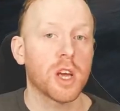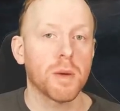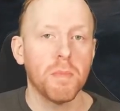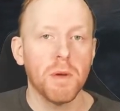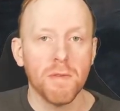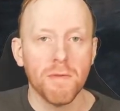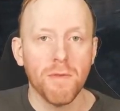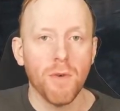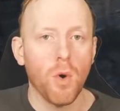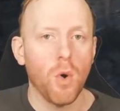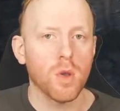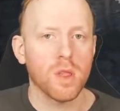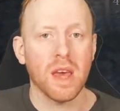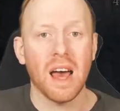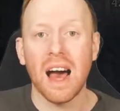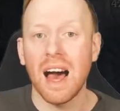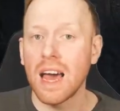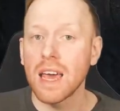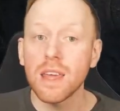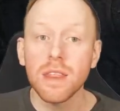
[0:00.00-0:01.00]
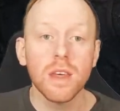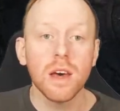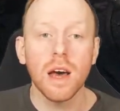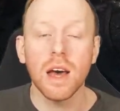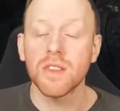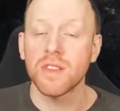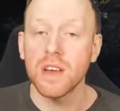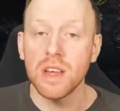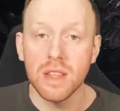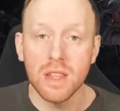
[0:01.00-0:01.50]
can be fought either
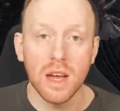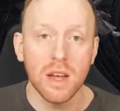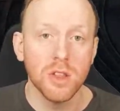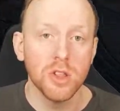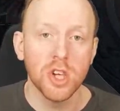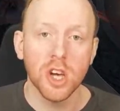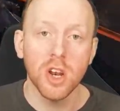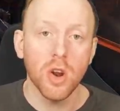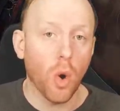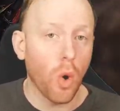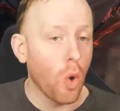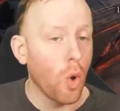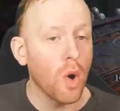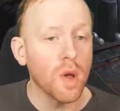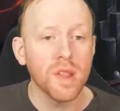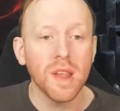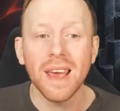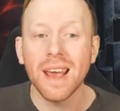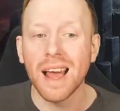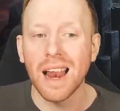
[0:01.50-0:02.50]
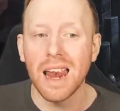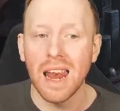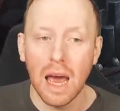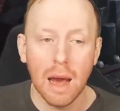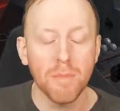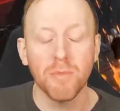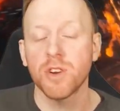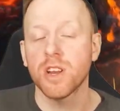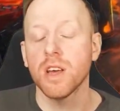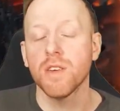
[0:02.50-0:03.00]
as a dungeon or as a
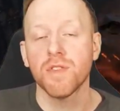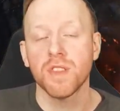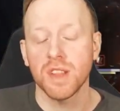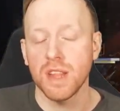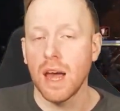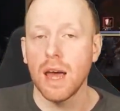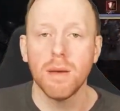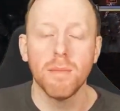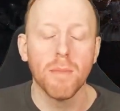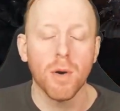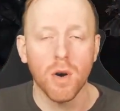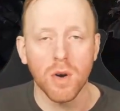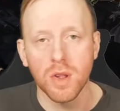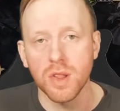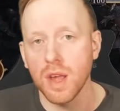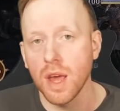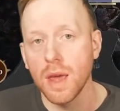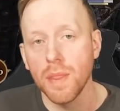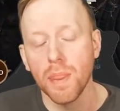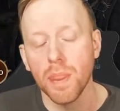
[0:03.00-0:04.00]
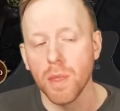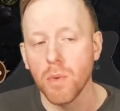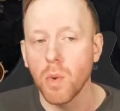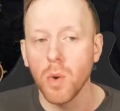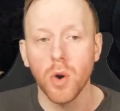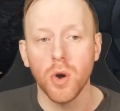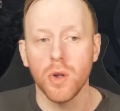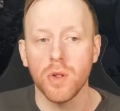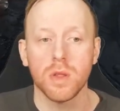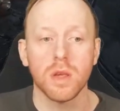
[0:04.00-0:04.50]
collaborative sandbox in the
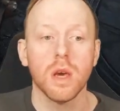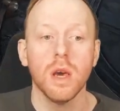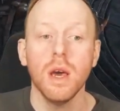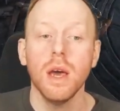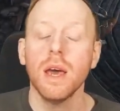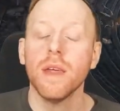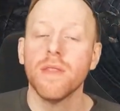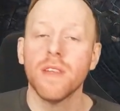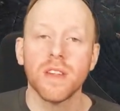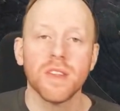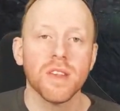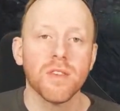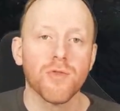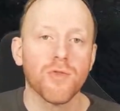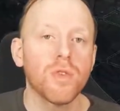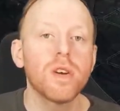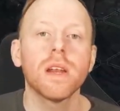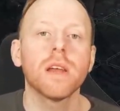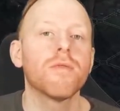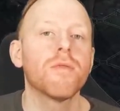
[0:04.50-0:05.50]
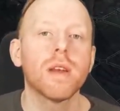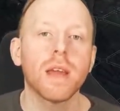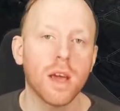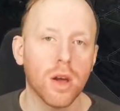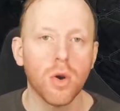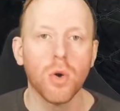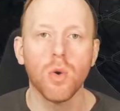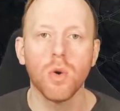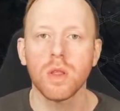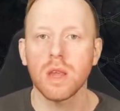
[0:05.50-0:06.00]
world. This is really, really
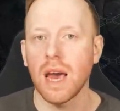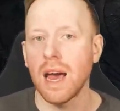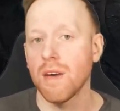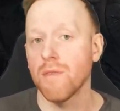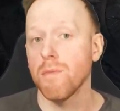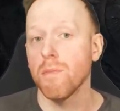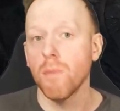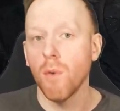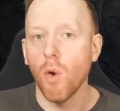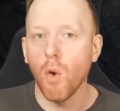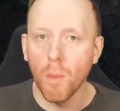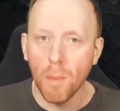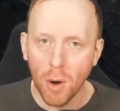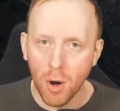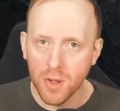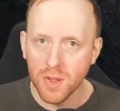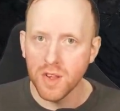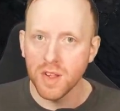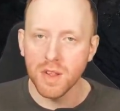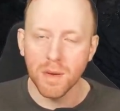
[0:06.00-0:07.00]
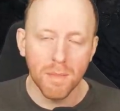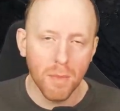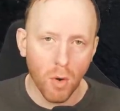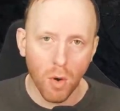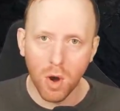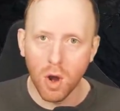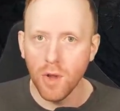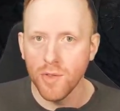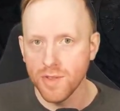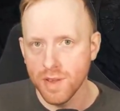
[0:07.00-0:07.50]
cool to have more bosses and more
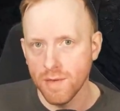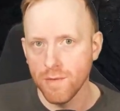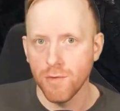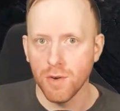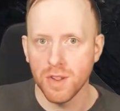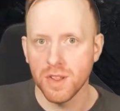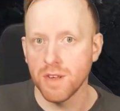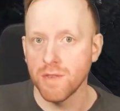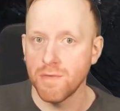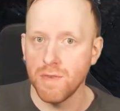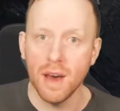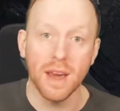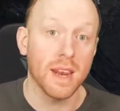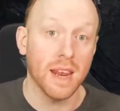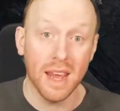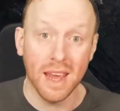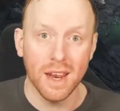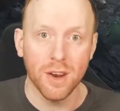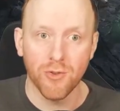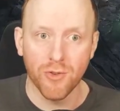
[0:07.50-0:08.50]
content for us to fight in